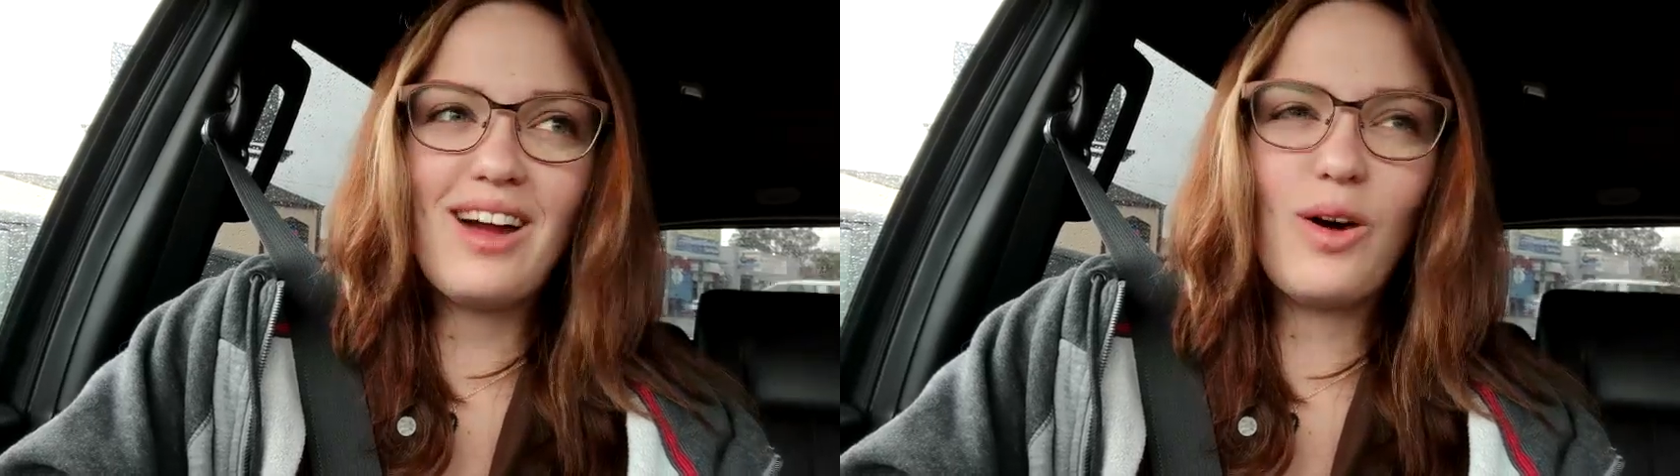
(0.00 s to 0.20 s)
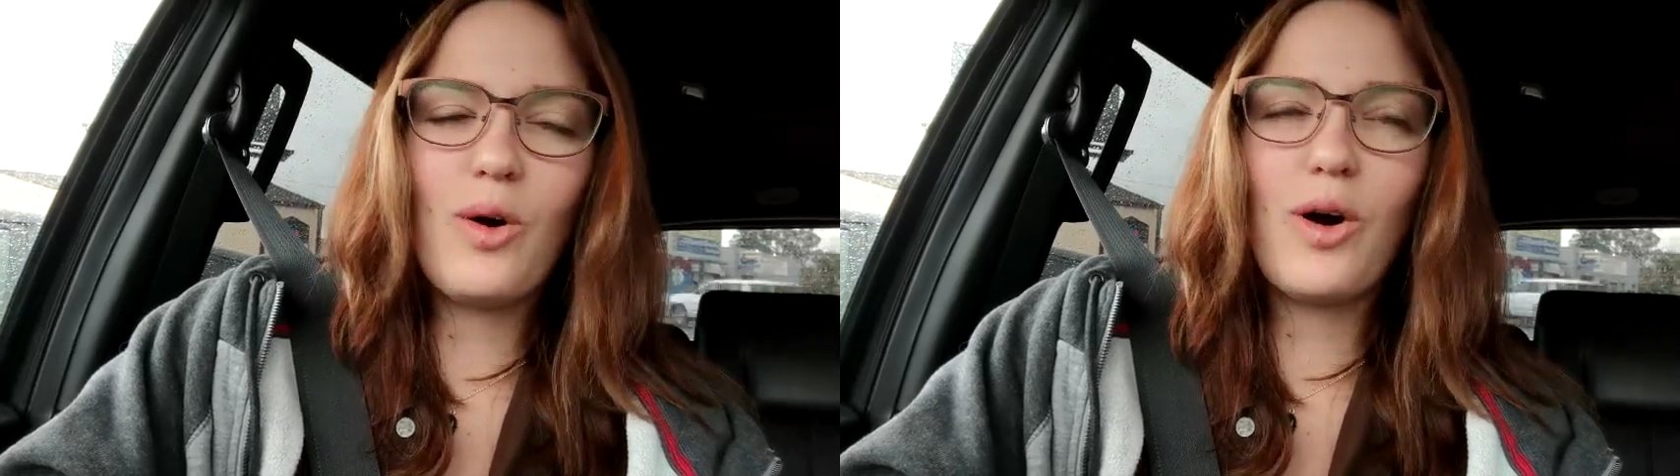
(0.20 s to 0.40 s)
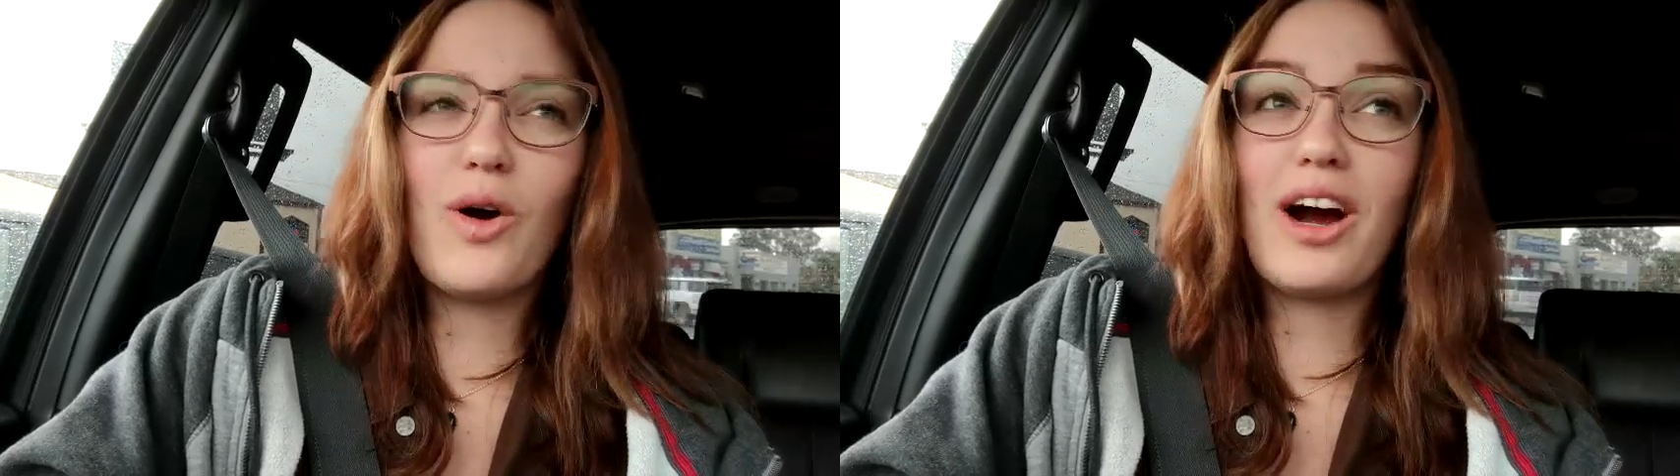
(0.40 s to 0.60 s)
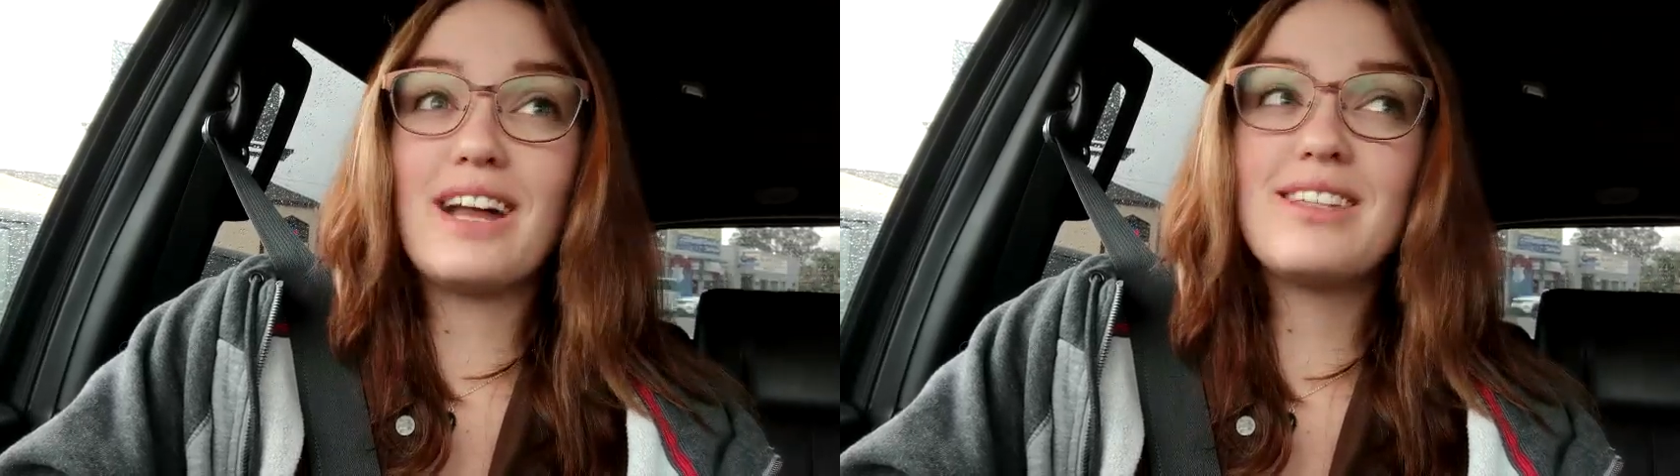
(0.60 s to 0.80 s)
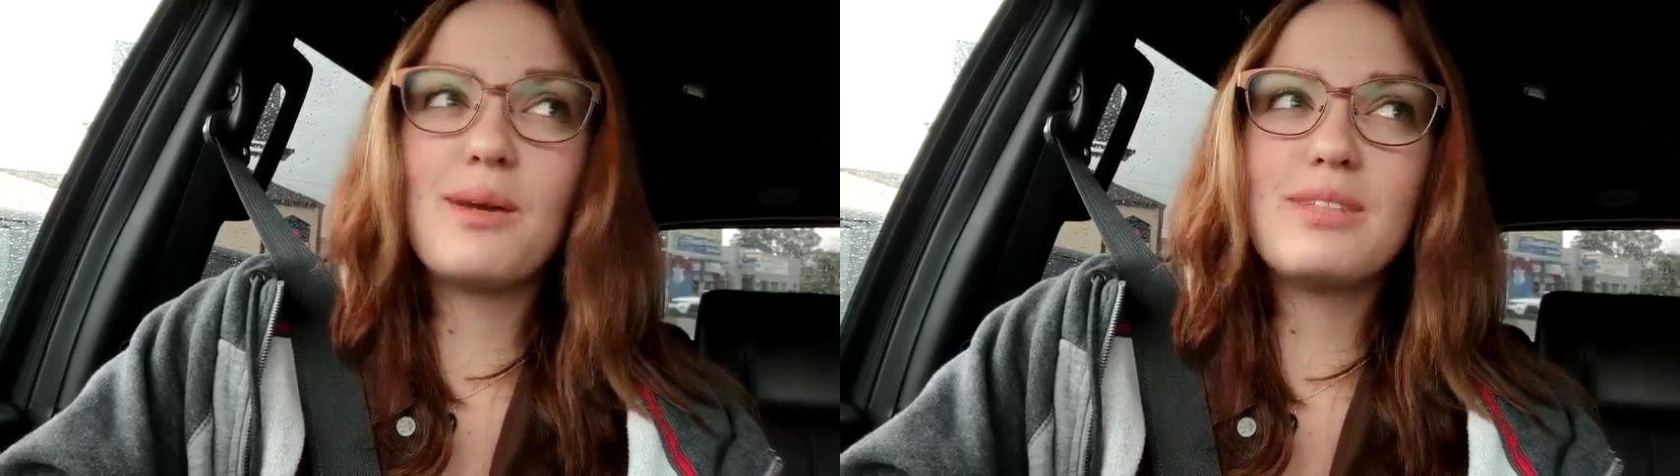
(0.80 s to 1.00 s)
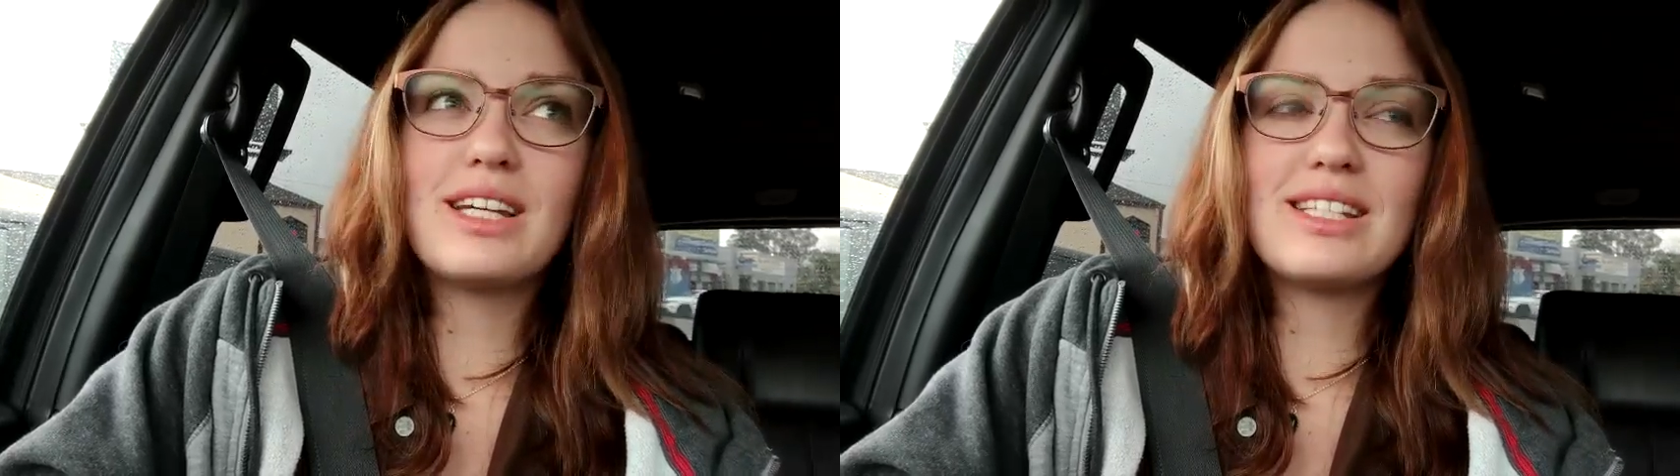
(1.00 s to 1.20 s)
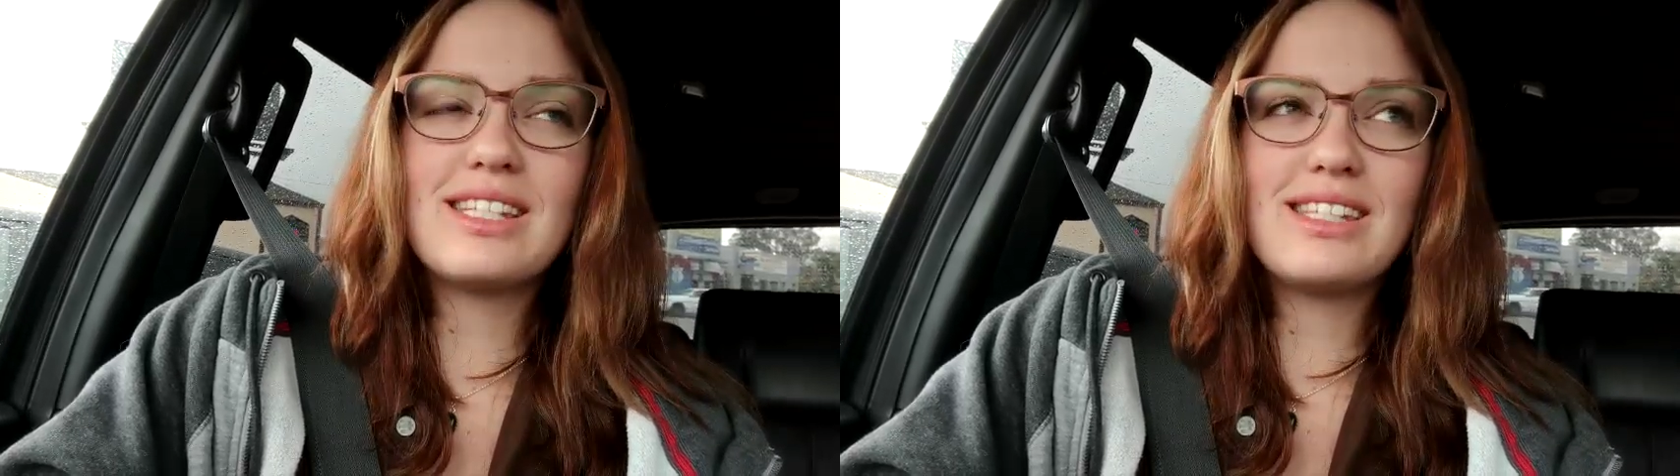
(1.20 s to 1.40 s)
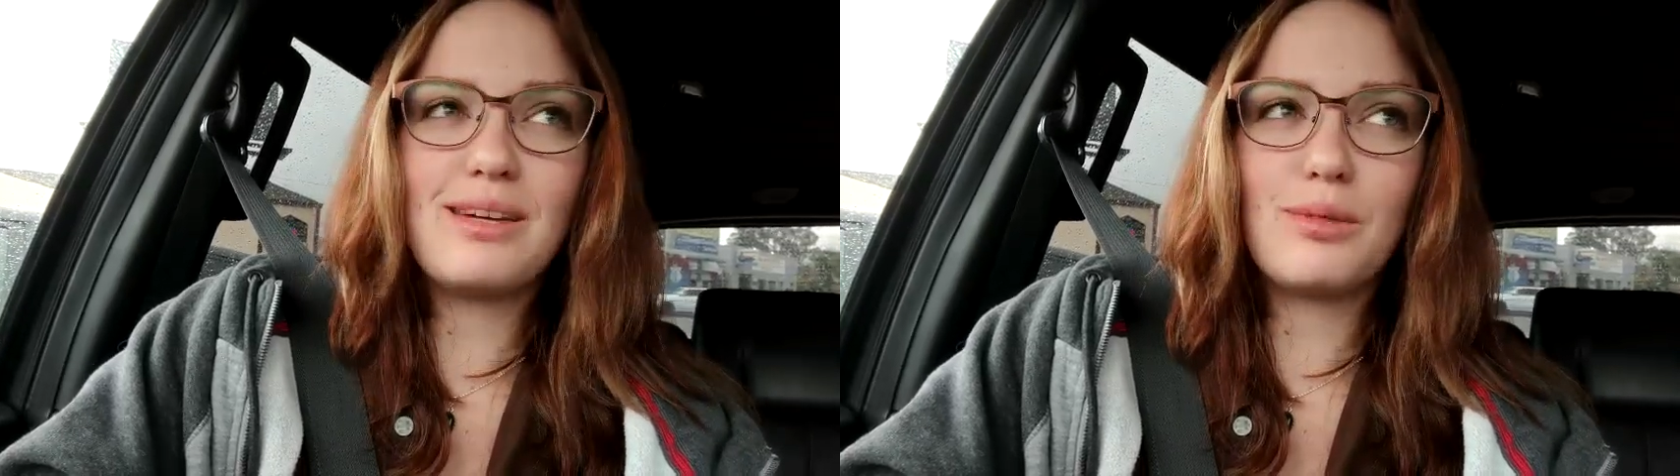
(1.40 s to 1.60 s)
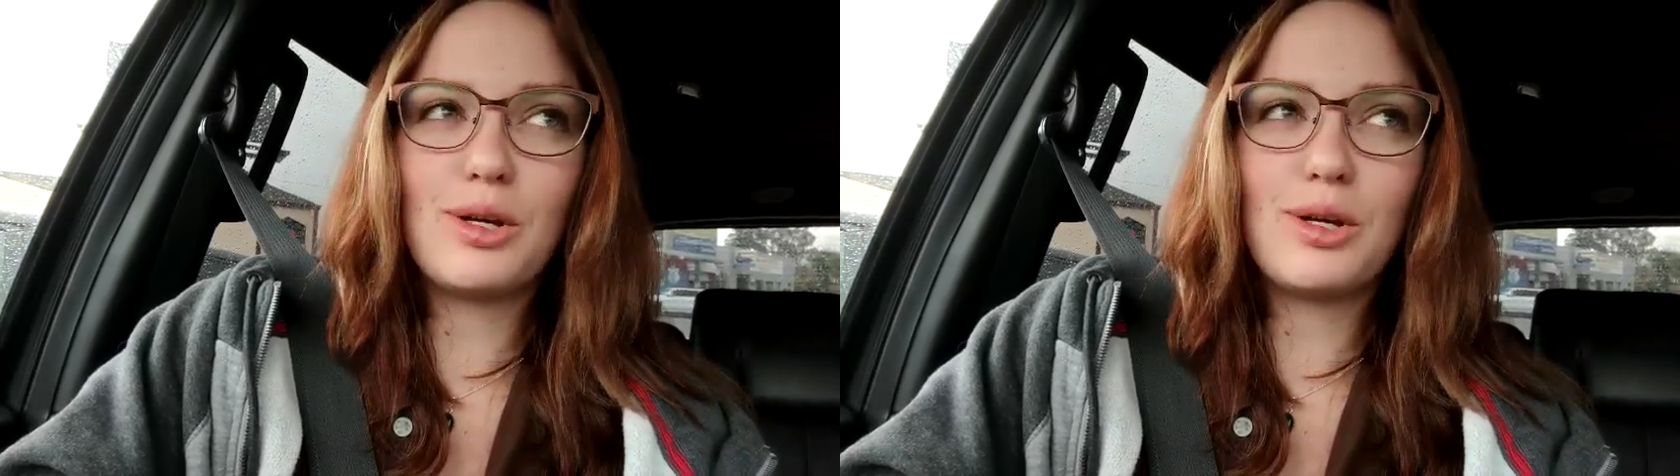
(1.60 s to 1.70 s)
or attempting to sleep